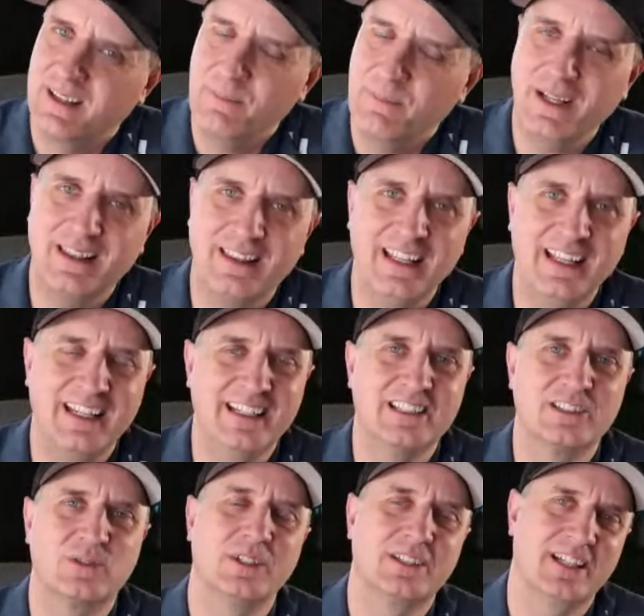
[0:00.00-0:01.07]
the big thing
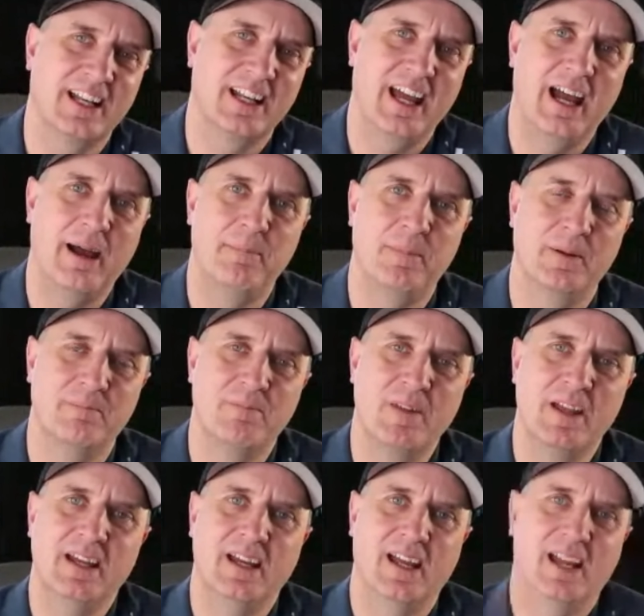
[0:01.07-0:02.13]
is what's going to happen.
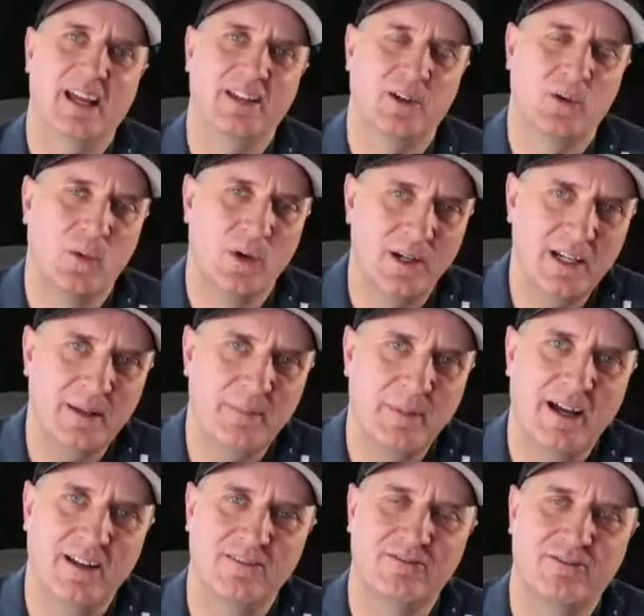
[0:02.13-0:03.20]
And they're worried
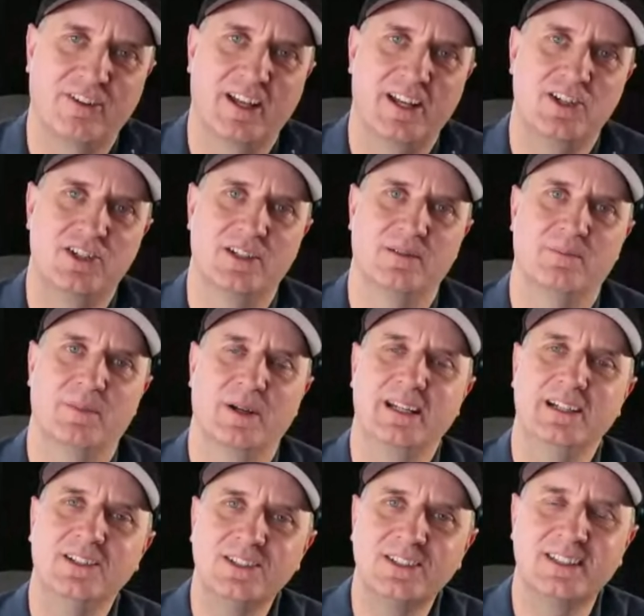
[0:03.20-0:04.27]
about inflation. But
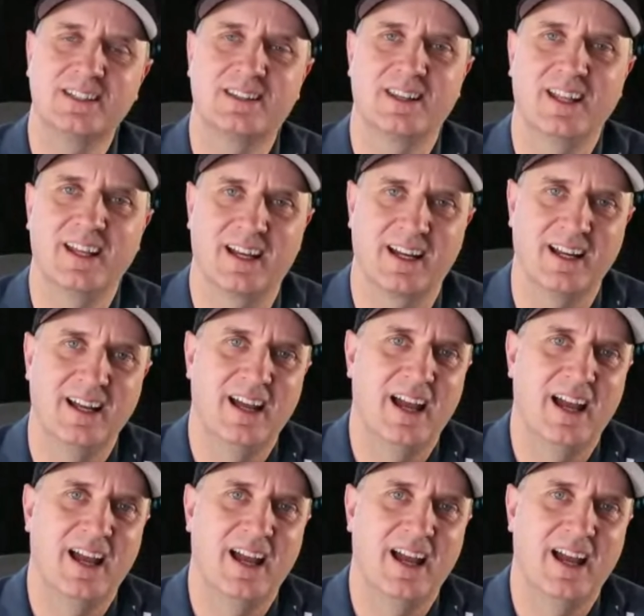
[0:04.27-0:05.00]
here's the thing.